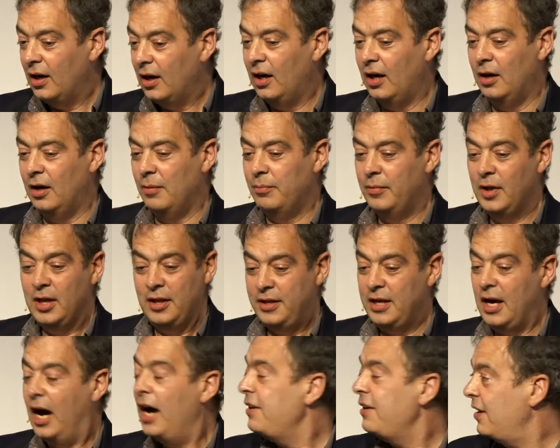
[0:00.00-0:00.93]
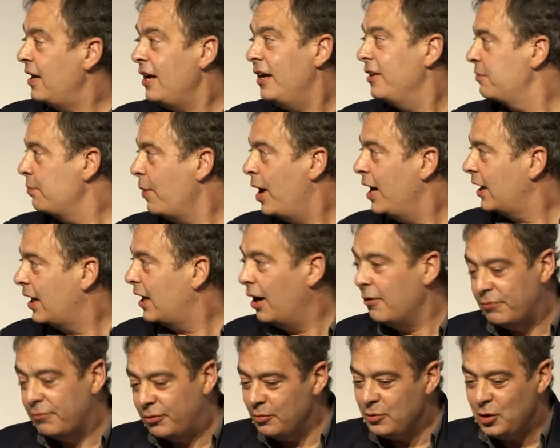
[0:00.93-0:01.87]
Um, the ideas might
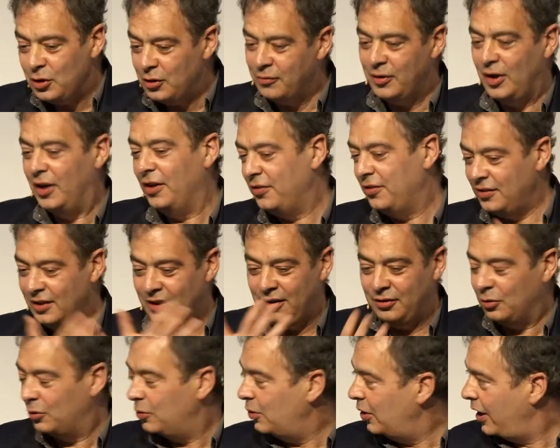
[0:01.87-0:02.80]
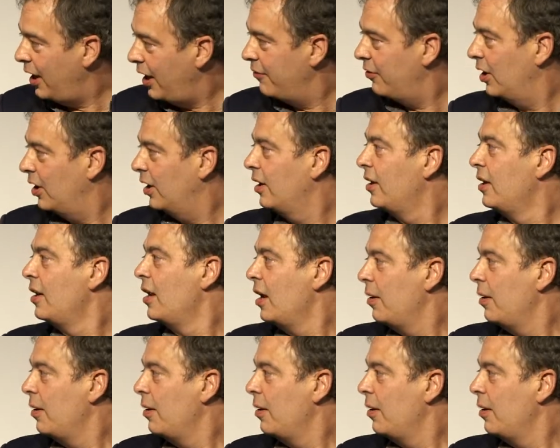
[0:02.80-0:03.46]
come from universities or whatever,